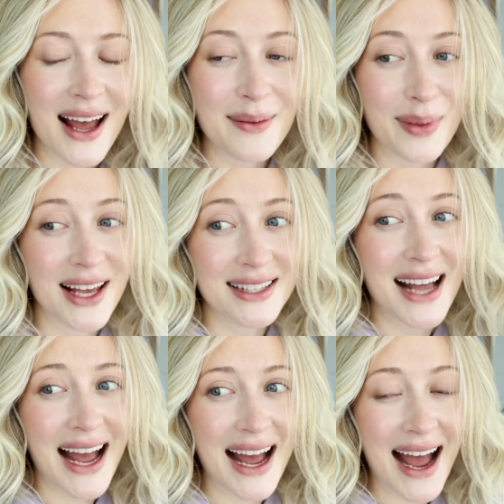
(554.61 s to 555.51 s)
because
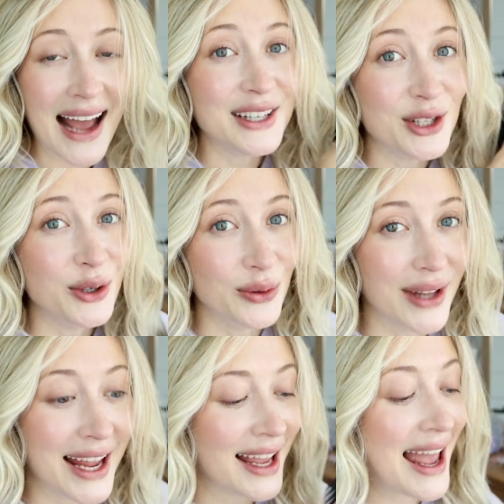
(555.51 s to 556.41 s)
I do,
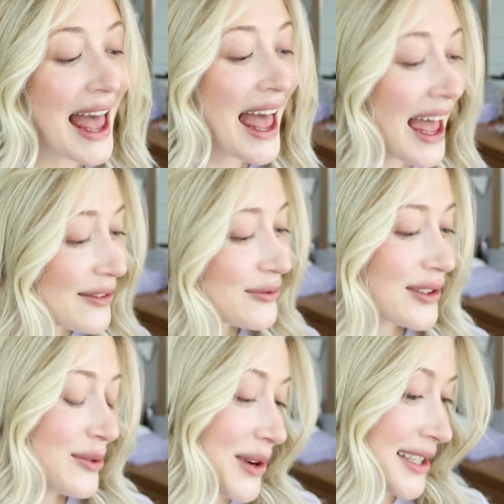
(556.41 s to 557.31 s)
like everyone